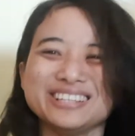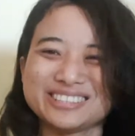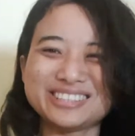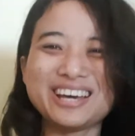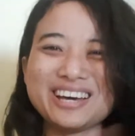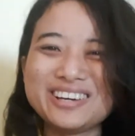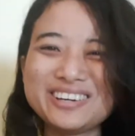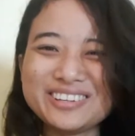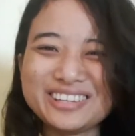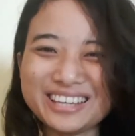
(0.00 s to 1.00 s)

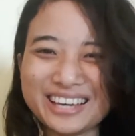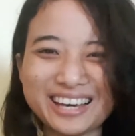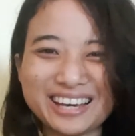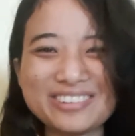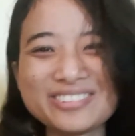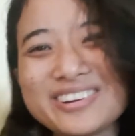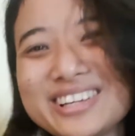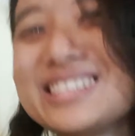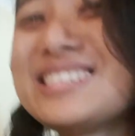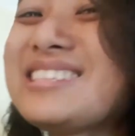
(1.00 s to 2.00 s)
So yeah, I'm going
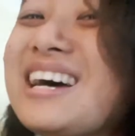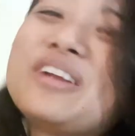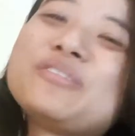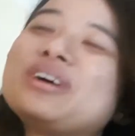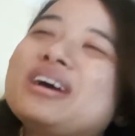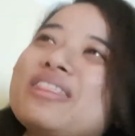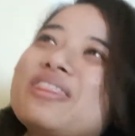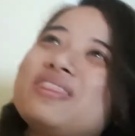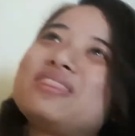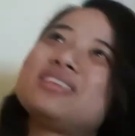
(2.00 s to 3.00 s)
to start with
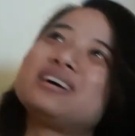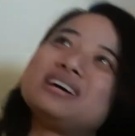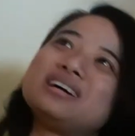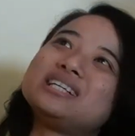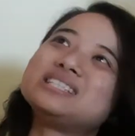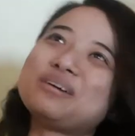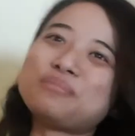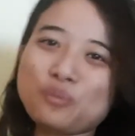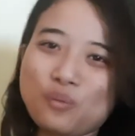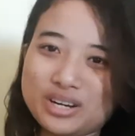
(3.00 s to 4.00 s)

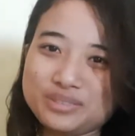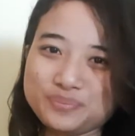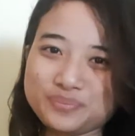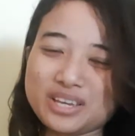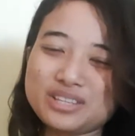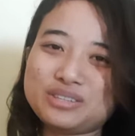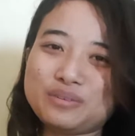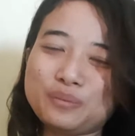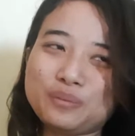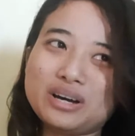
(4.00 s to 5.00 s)
number one.
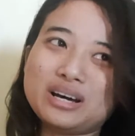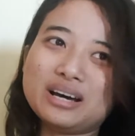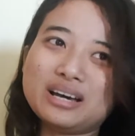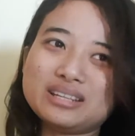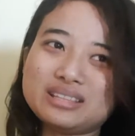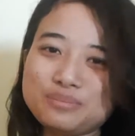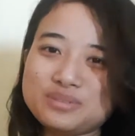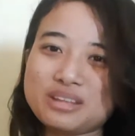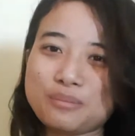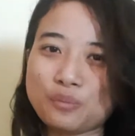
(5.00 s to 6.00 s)
So the tips
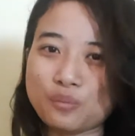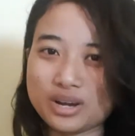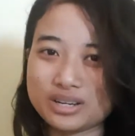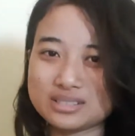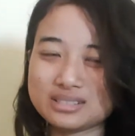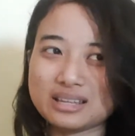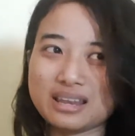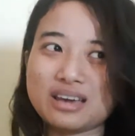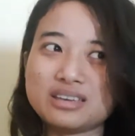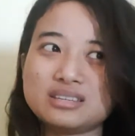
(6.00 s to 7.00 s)
number one that
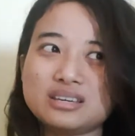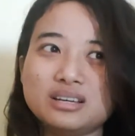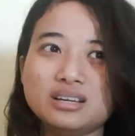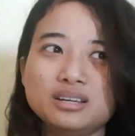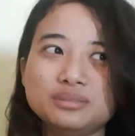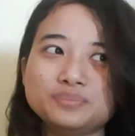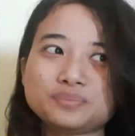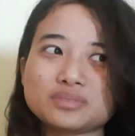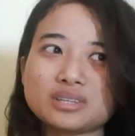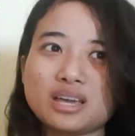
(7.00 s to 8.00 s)
I
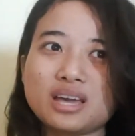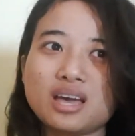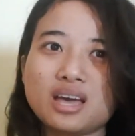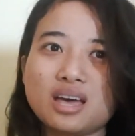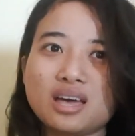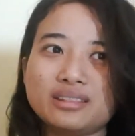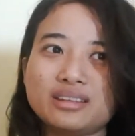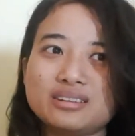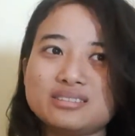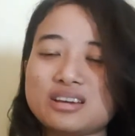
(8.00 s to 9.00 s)
that
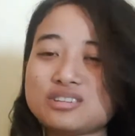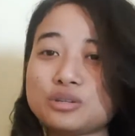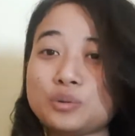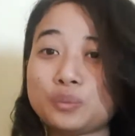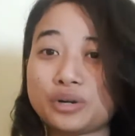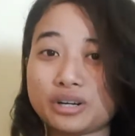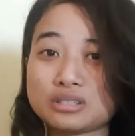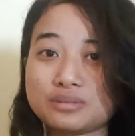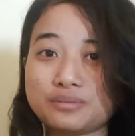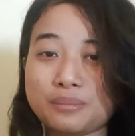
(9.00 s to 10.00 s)
it actually
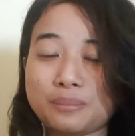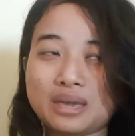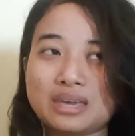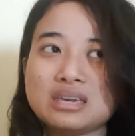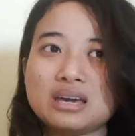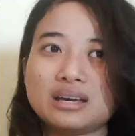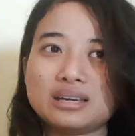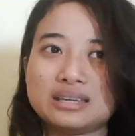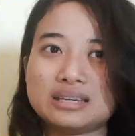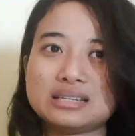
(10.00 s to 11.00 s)
works for me
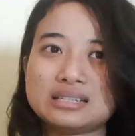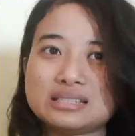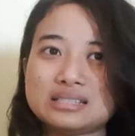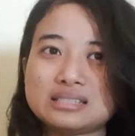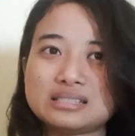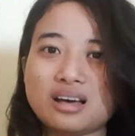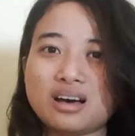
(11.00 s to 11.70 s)
is